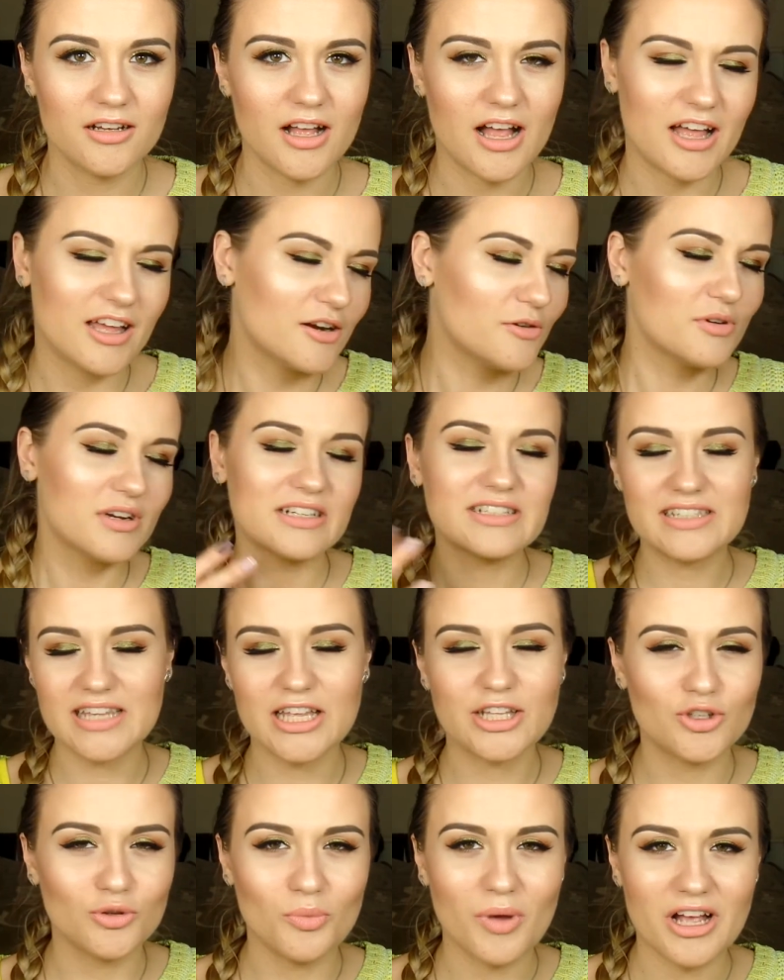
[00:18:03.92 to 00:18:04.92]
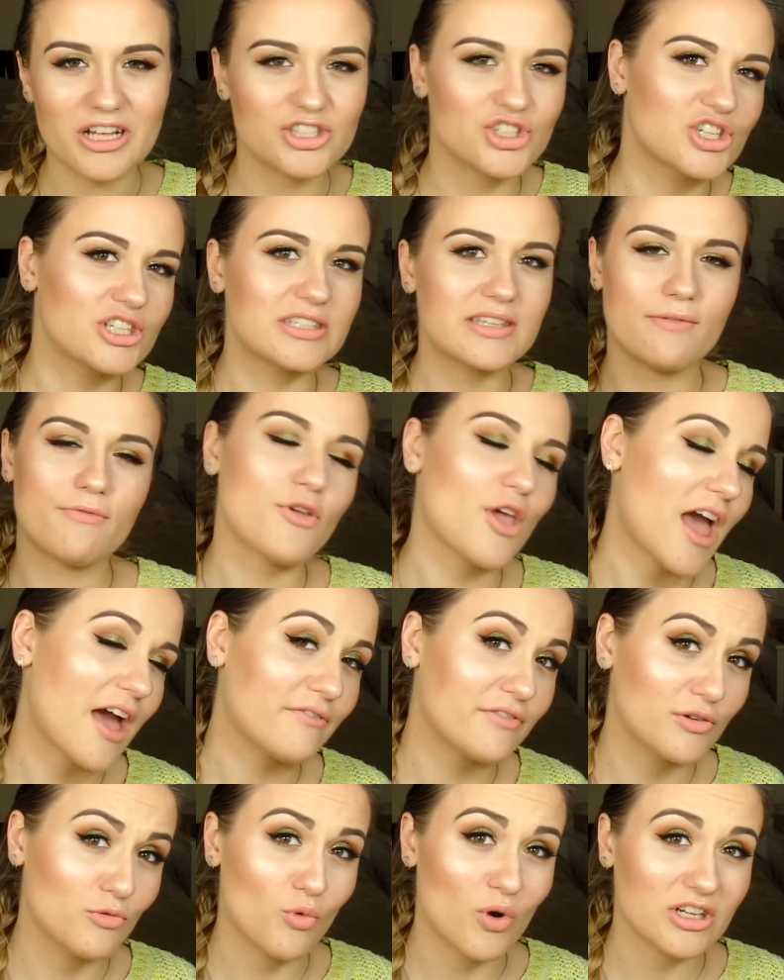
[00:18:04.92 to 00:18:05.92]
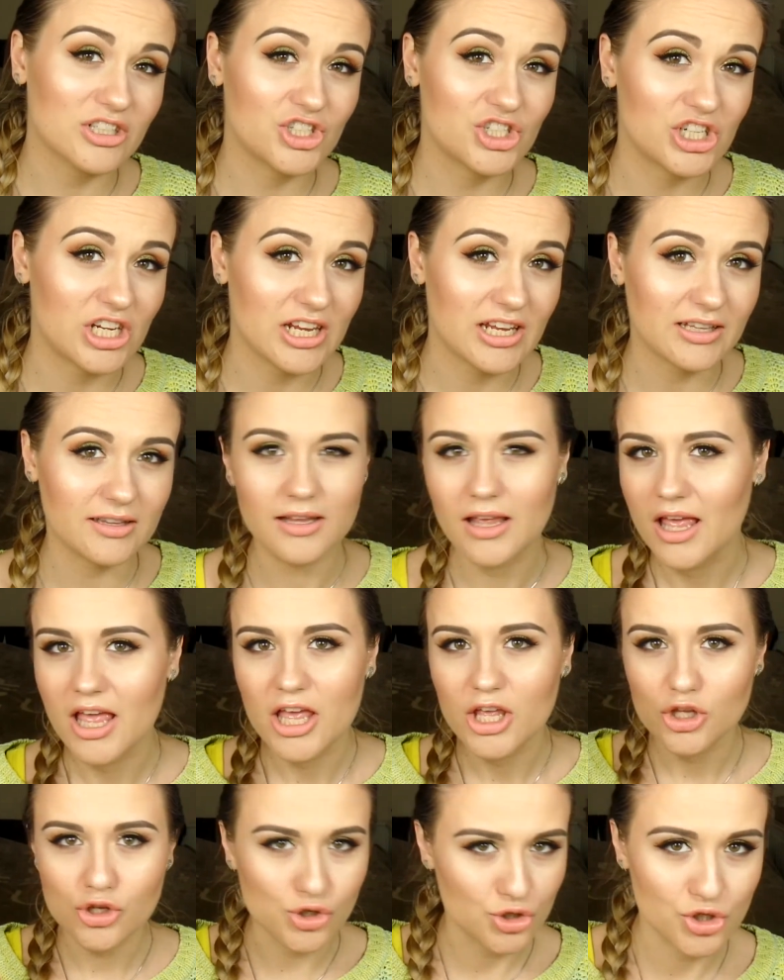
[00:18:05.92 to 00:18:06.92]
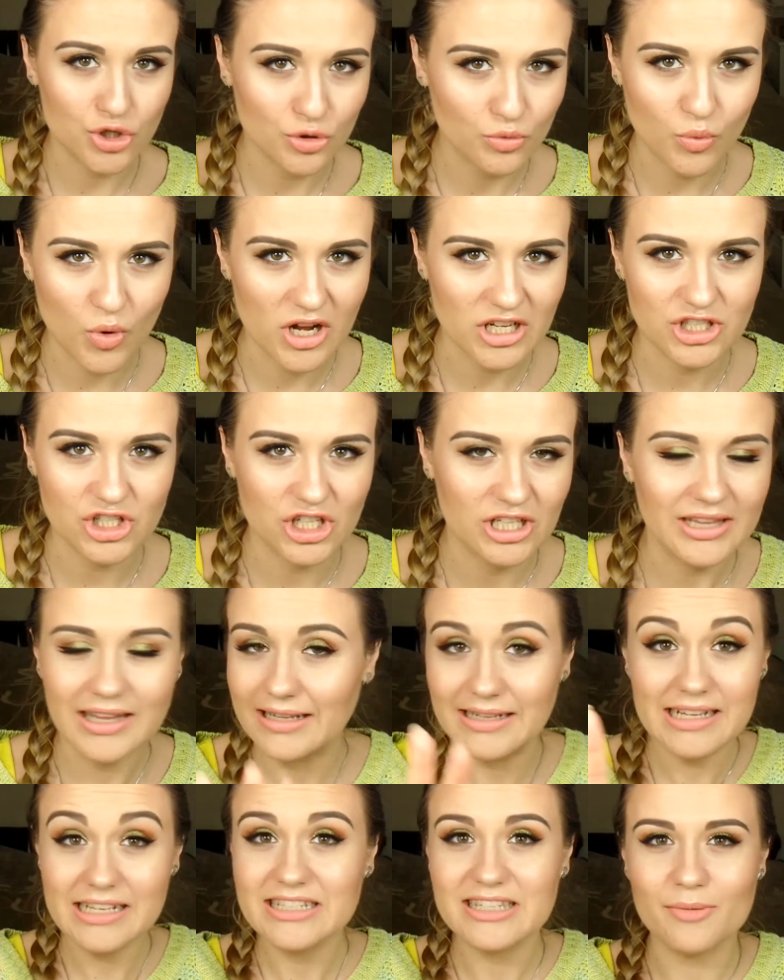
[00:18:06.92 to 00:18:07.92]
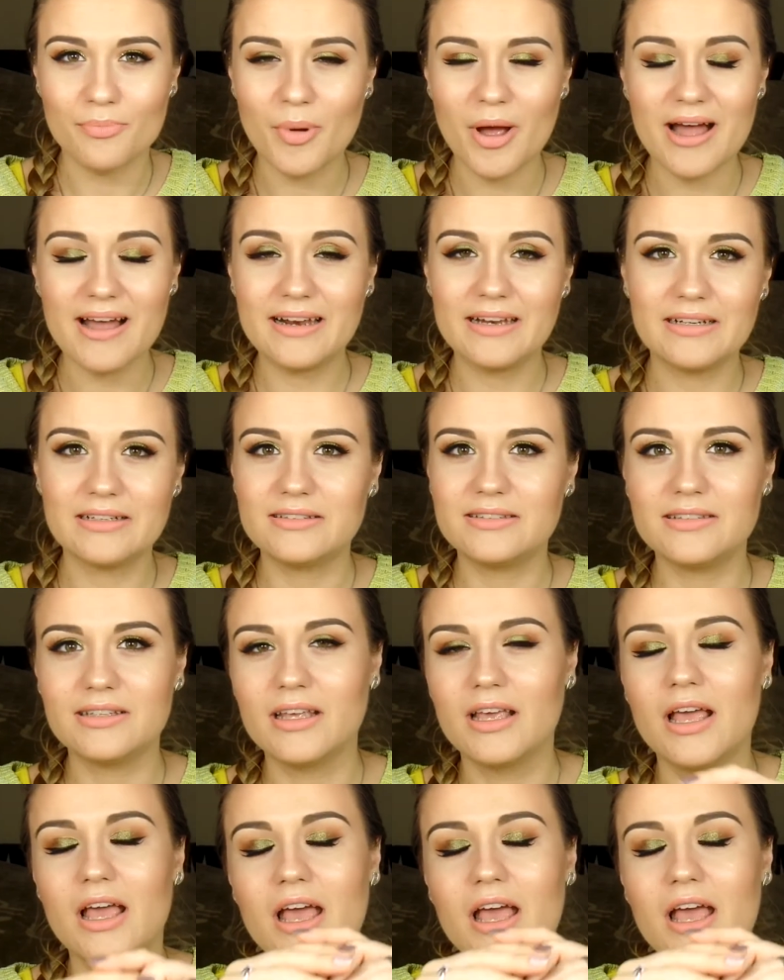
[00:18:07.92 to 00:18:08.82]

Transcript: I don't want to say too much, because if you haven't watched it, you should watch it, at least the pilot,